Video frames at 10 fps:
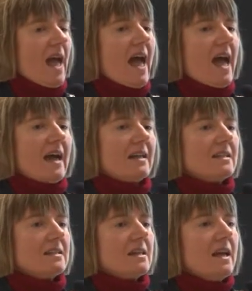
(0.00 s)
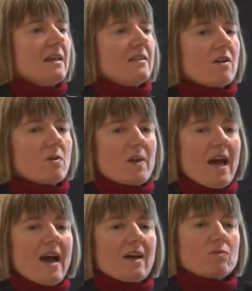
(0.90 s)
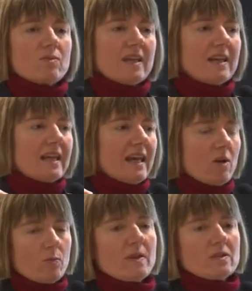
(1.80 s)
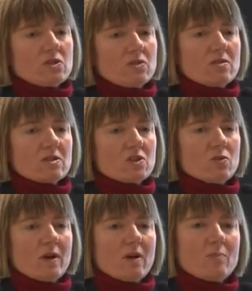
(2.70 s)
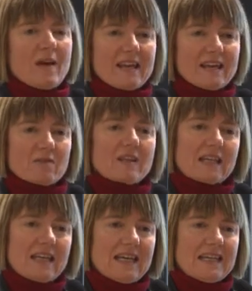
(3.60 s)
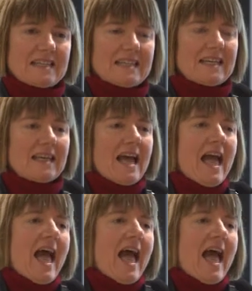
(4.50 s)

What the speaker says: And they're about really helping the students do well, making it really easy,